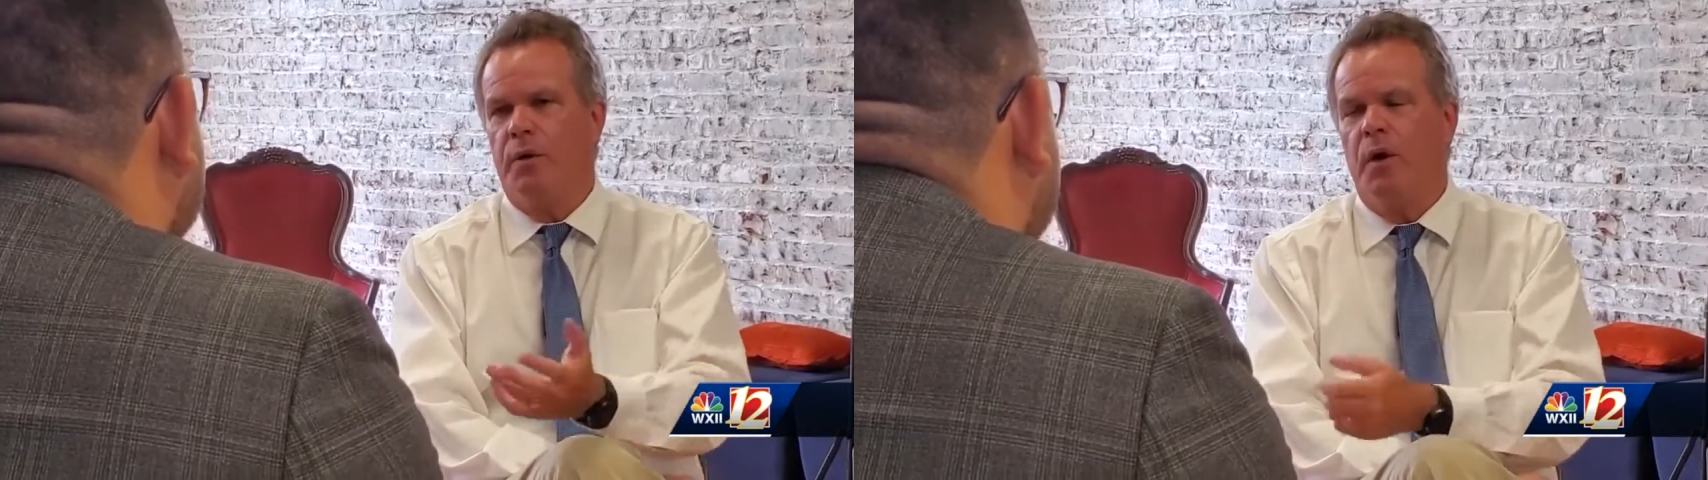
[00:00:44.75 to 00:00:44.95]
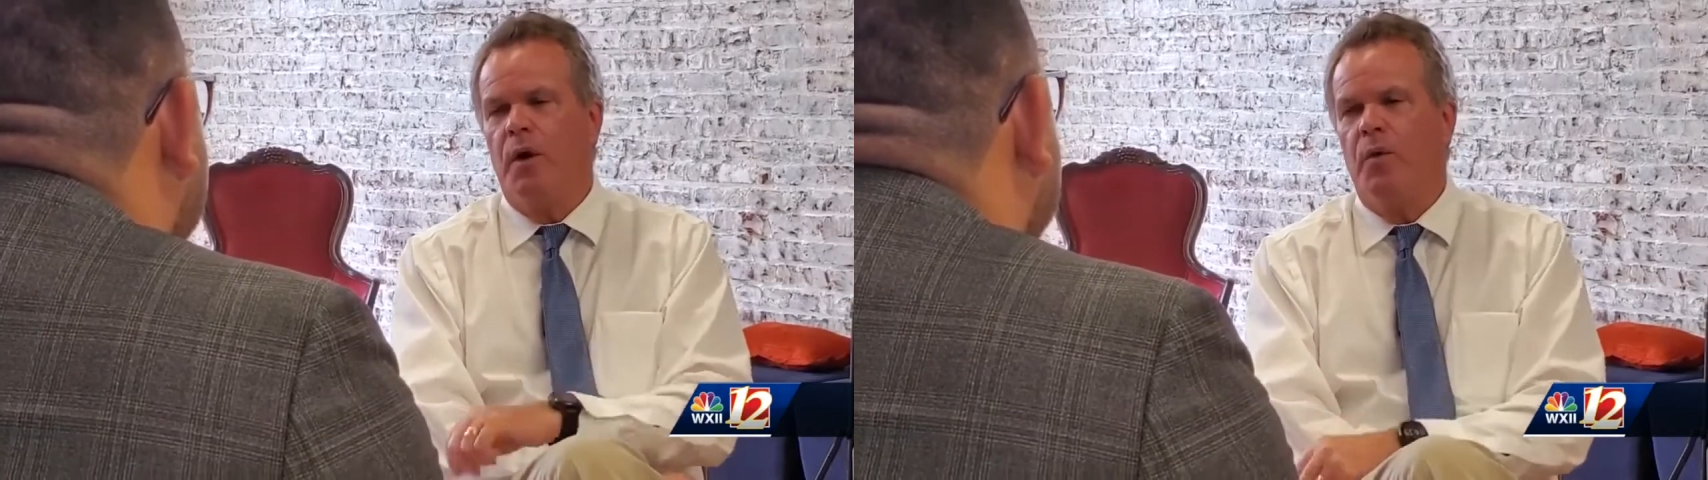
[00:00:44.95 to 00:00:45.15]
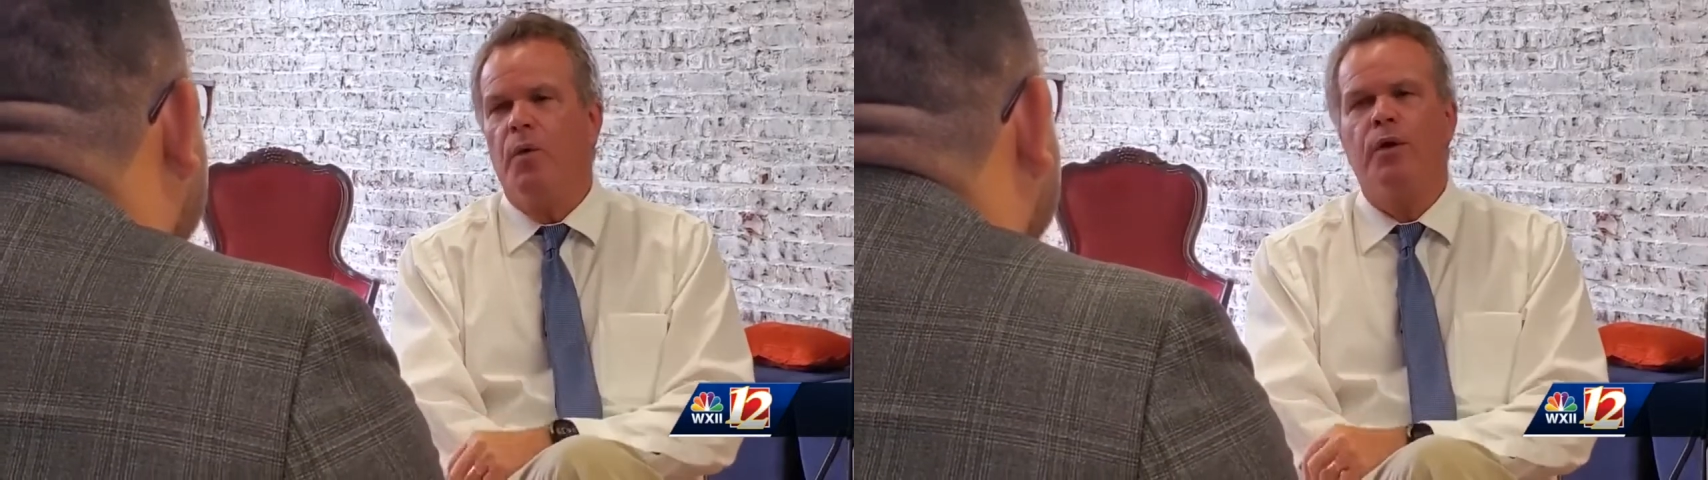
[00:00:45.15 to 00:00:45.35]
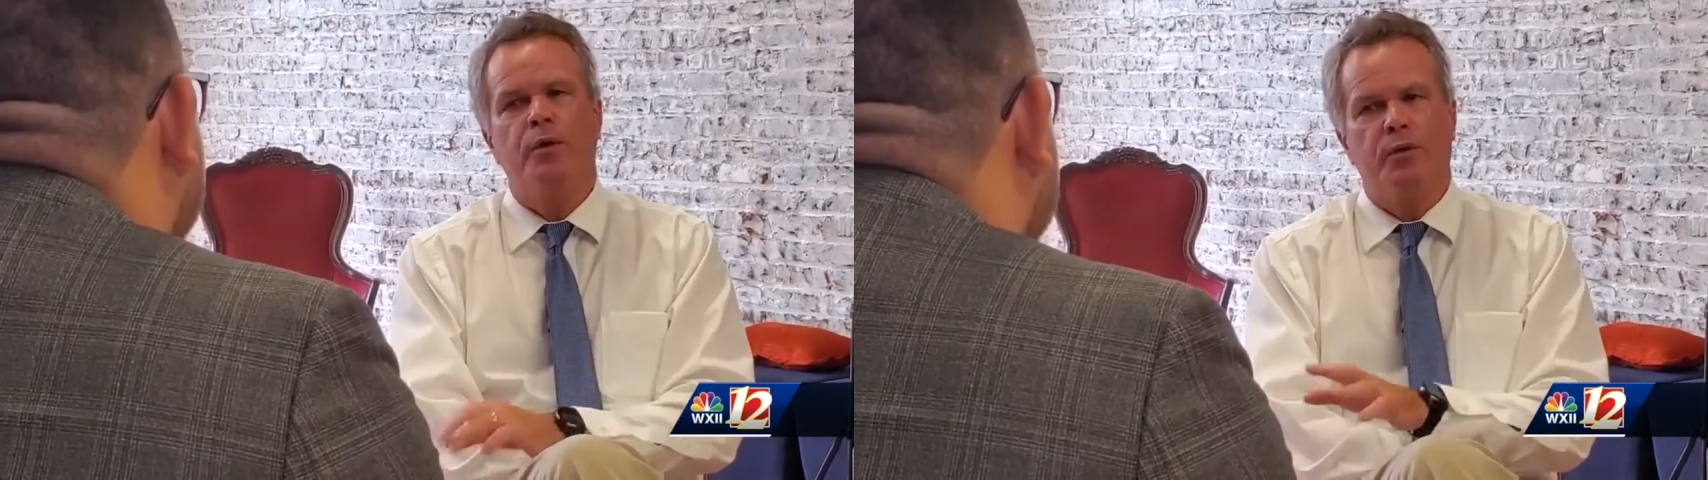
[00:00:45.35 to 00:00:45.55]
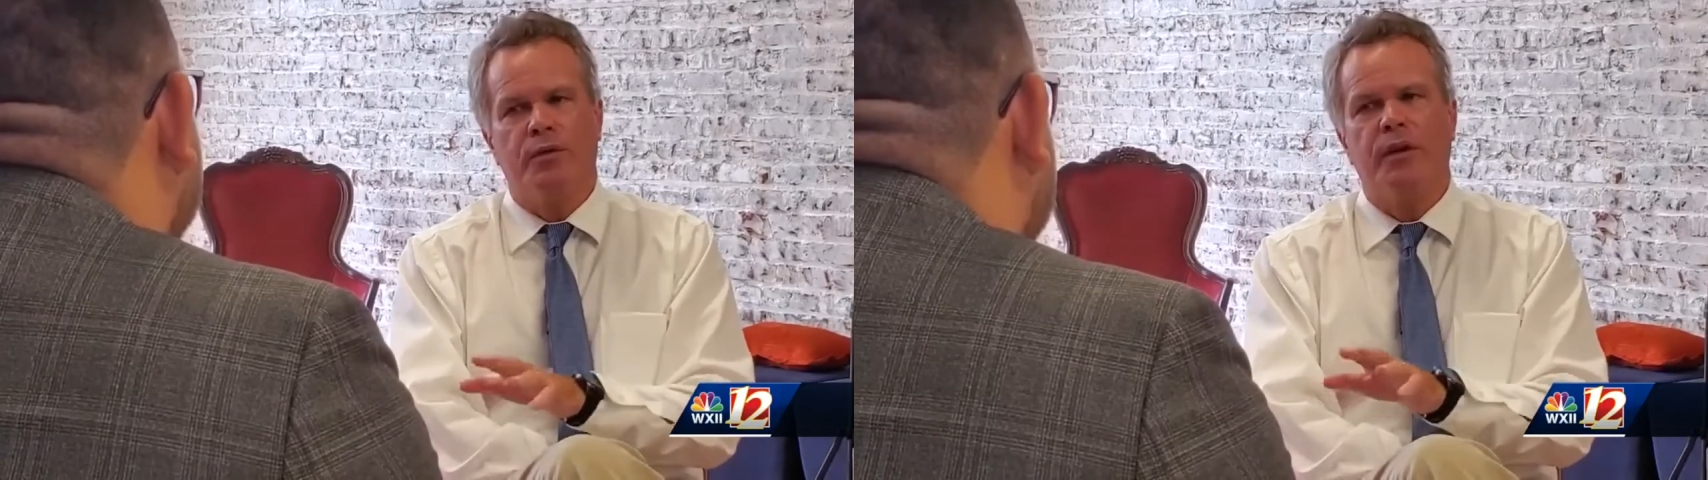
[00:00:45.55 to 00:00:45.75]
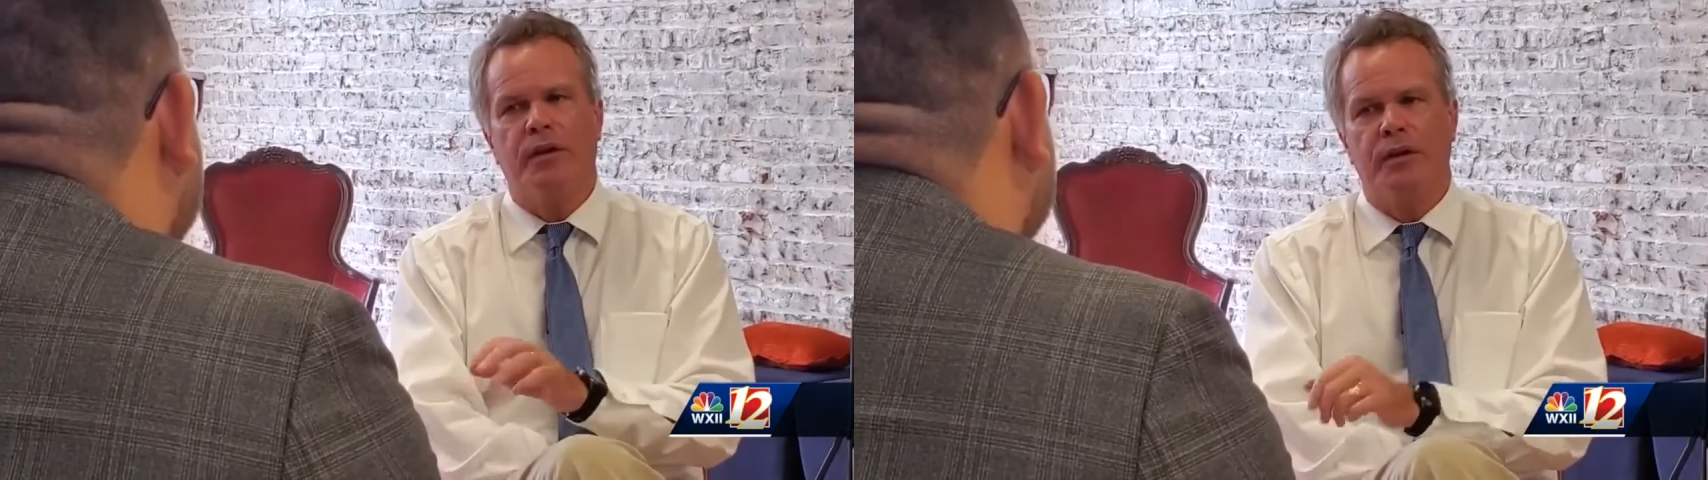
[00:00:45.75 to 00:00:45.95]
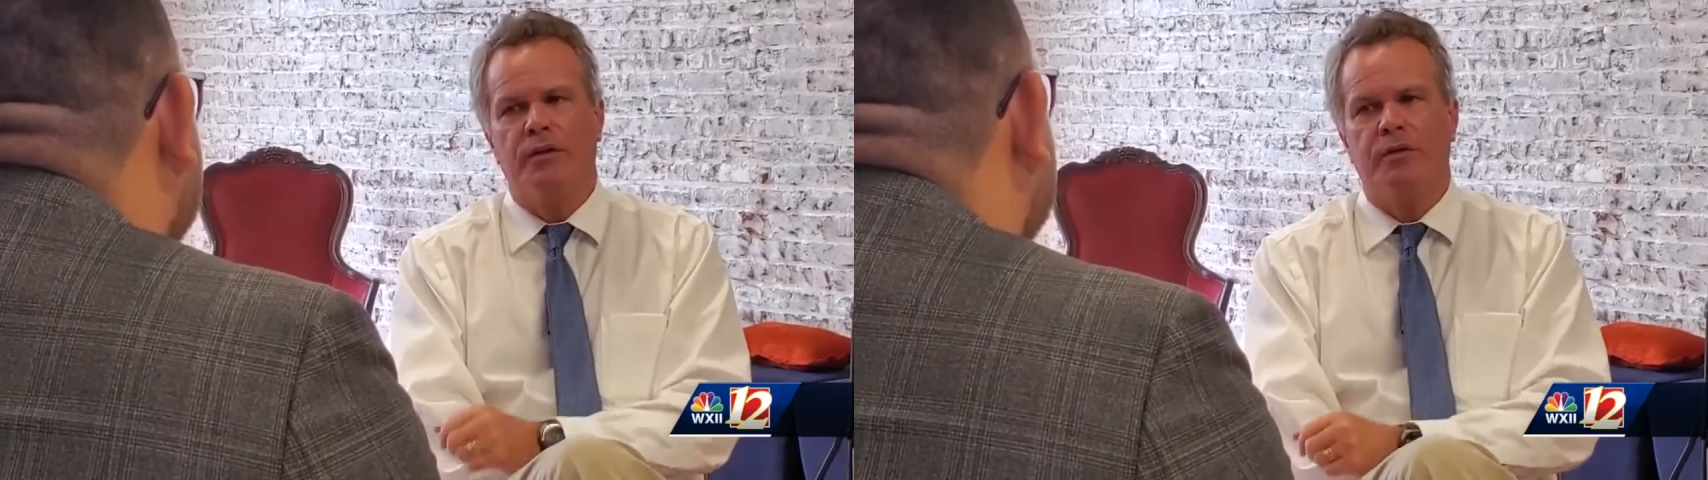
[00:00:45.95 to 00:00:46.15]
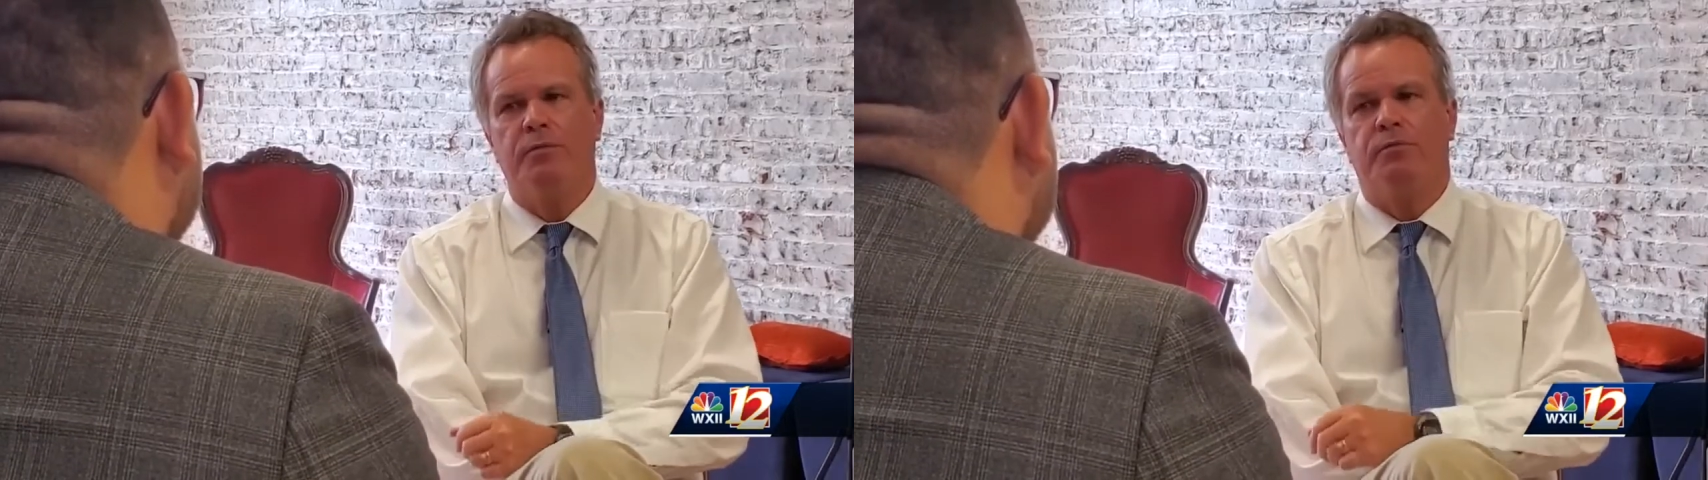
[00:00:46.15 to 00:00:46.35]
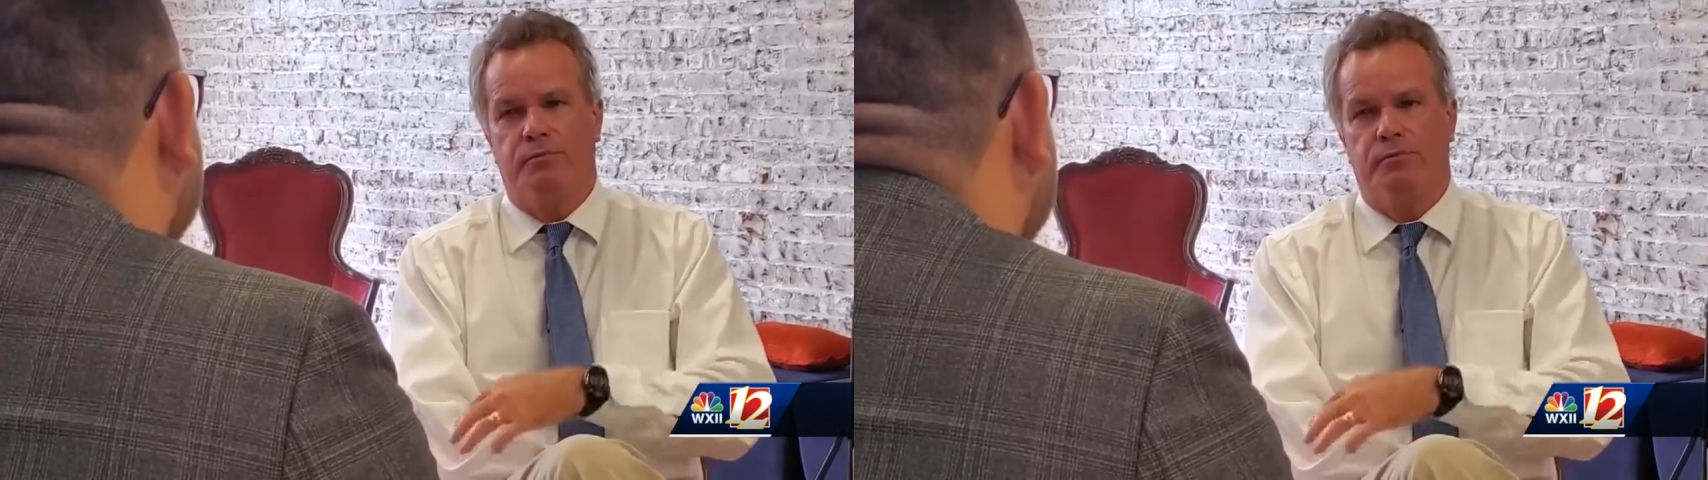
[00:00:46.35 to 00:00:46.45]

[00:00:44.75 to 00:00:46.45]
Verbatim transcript: Where, where do you stand on